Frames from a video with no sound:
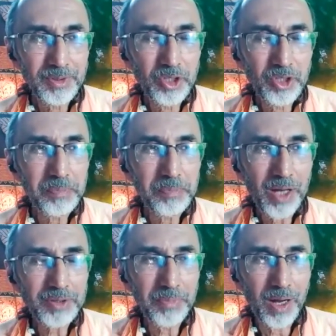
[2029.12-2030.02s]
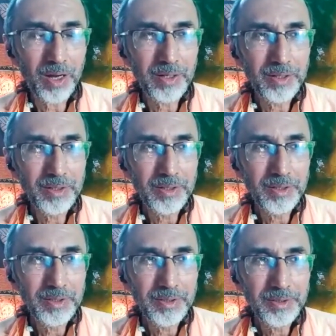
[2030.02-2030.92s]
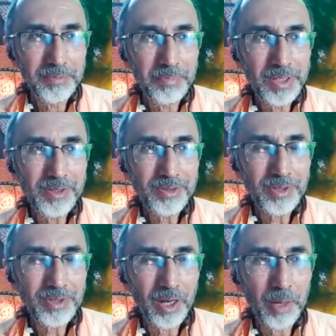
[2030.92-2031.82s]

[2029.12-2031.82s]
Dharmātmā means